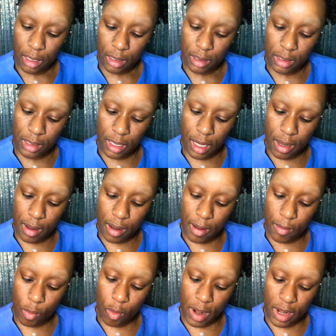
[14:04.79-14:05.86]

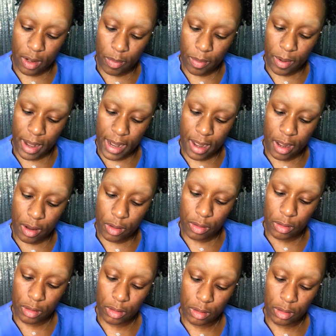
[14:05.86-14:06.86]
some Wonder Brow,